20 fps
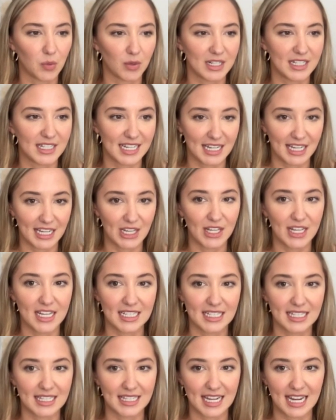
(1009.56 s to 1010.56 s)

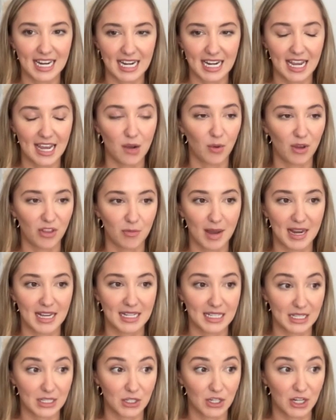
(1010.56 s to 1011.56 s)
ridiculous idiot with my
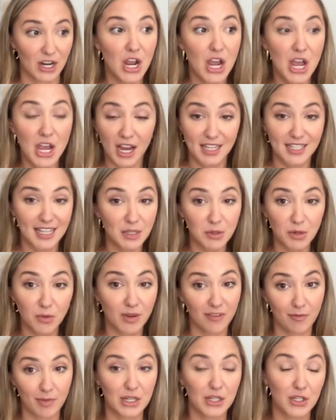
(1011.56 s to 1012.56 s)
sister because that's what
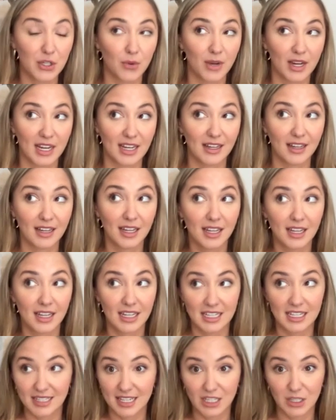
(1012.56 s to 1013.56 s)
we've been doing
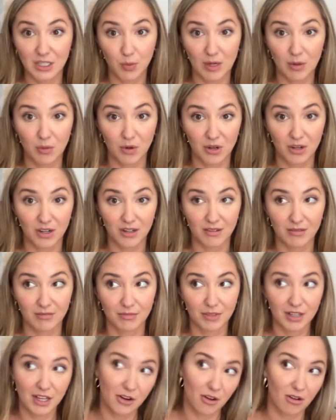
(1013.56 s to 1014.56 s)
since we were
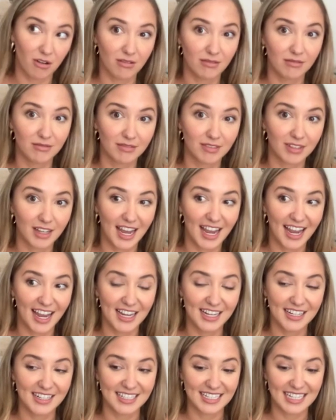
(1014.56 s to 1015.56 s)
little
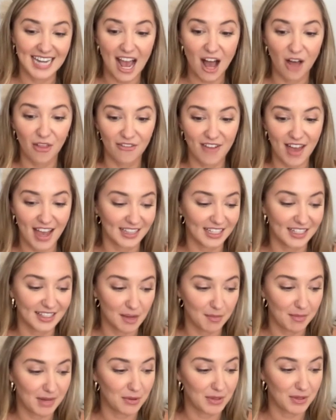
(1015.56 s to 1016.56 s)
and now the fact that
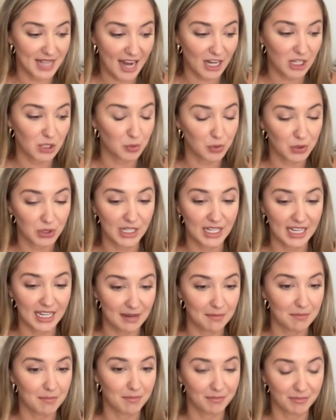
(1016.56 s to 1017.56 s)
somebody was
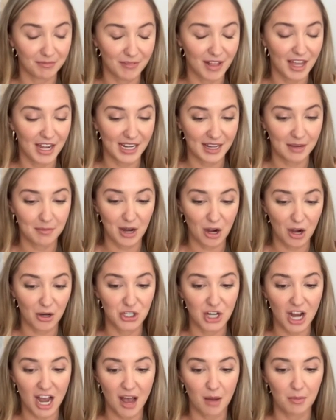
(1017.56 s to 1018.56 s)
actually letting it be our
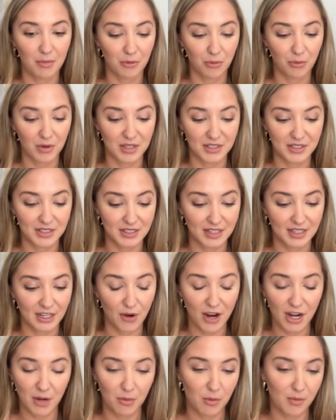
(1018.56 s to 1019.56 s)
job was
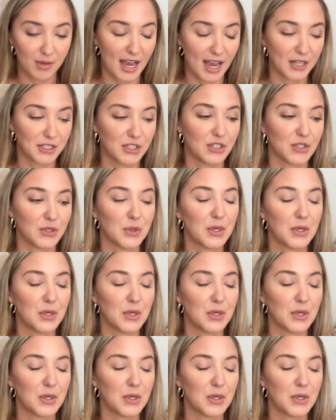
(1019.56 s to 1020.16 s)
incredible and we got to do